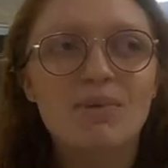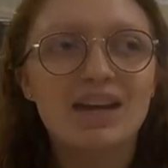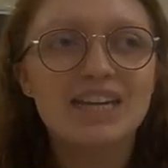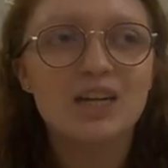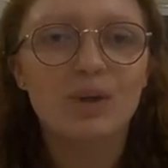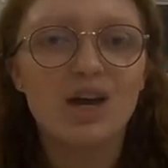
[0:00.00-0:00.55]

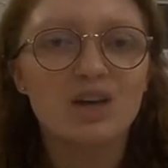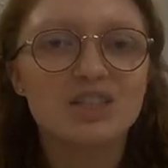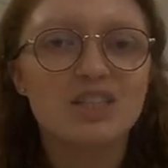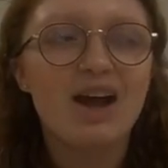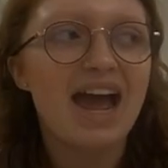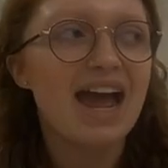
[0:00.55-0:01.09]
Back here we
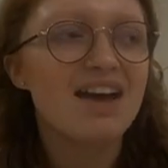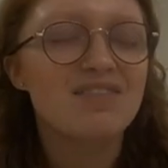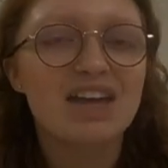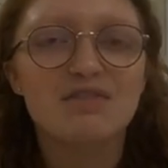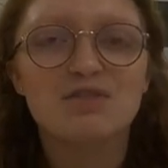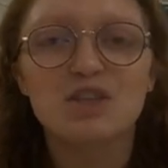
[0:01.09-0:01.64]
also have
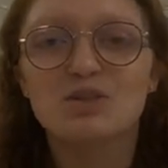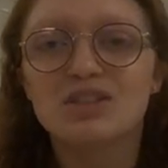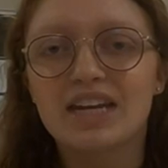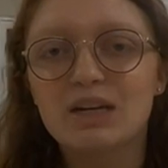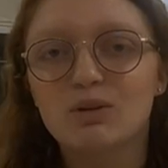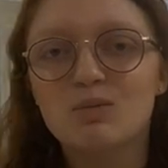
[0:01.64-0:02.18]
a few
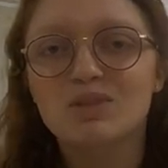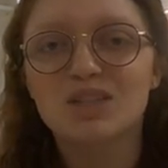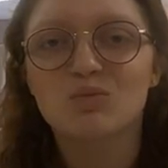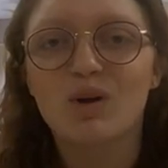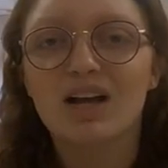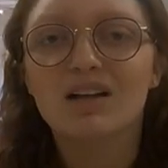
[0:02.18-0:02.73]
study rooms
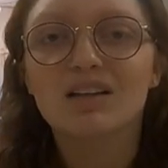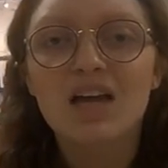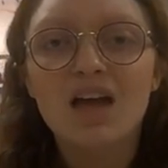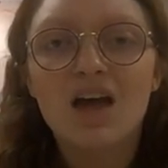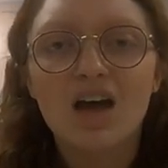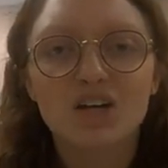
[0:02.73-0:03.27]
as well,
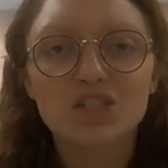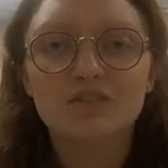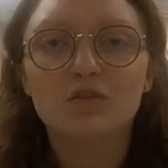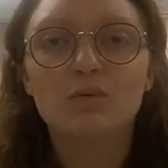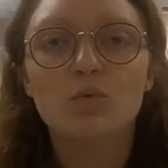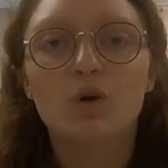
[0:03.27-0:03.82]
uh,
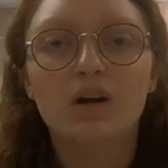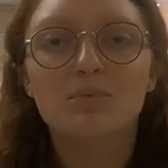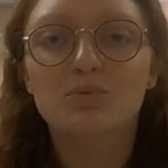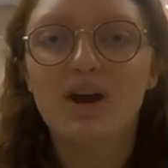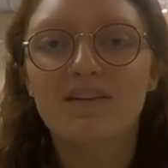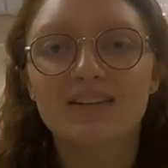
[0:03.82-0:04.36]
just for more
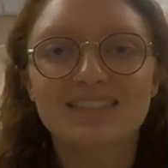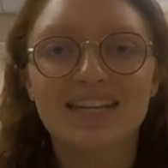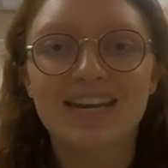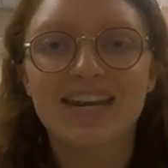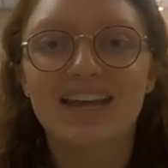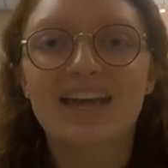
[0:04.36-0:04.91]
private
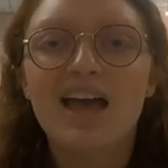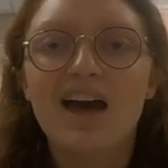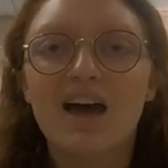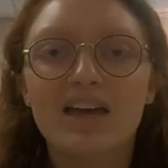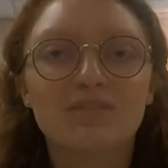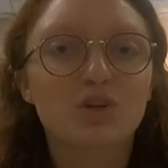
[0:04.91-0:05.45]
setting
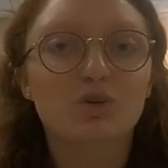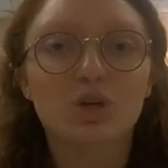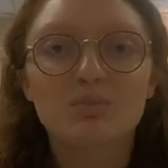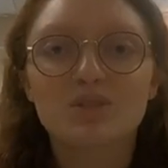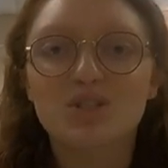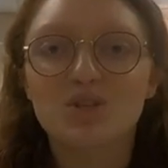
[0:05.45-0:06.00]
uh, and for
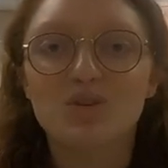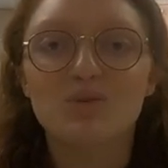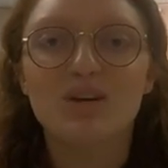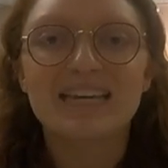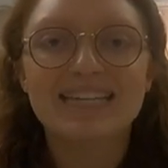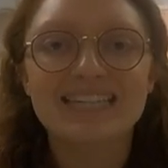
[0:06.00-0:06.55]
groups
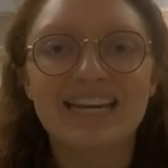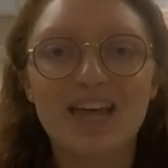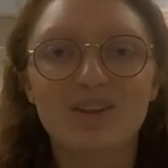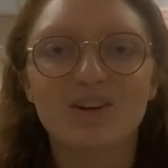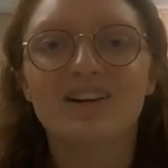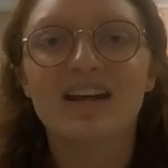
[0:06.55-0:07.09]
to get
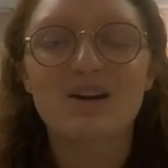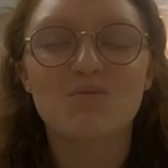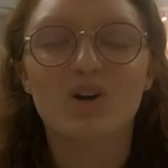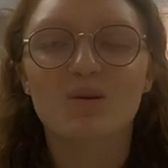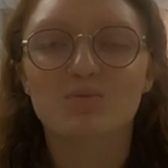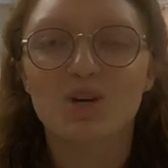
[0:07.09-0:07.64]
together and
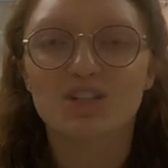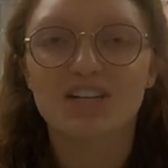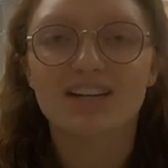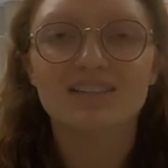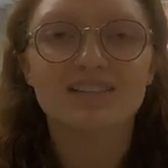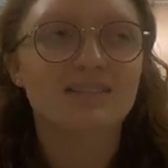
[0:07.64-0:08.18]
work on
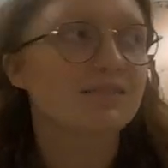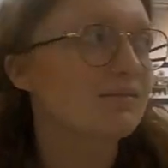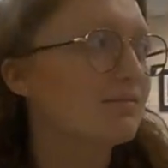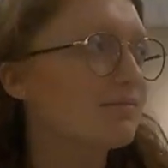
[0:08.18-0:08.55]
projects.